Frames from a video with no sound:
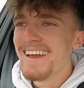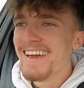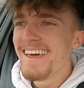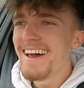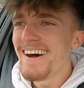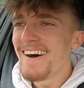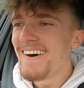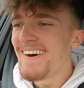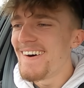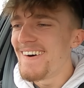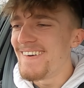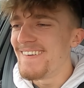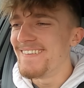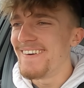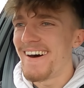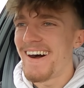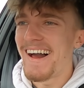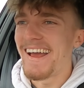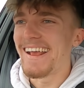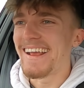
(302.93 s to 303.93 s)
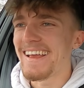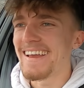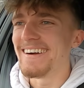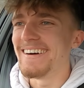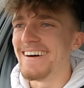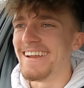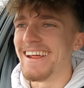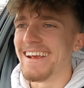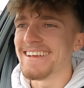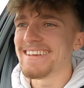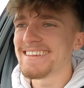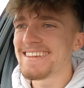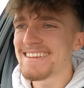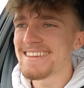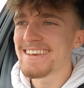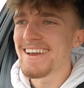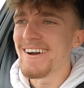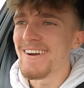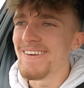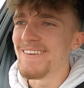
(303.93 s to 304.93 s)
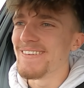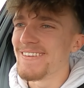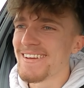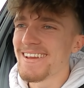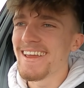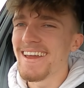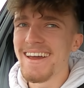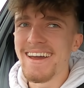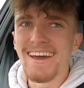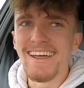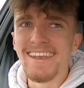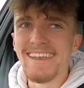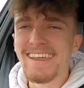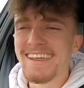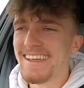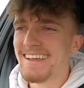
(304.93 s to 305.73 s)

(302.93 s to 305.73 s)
Oh my God, it's so good.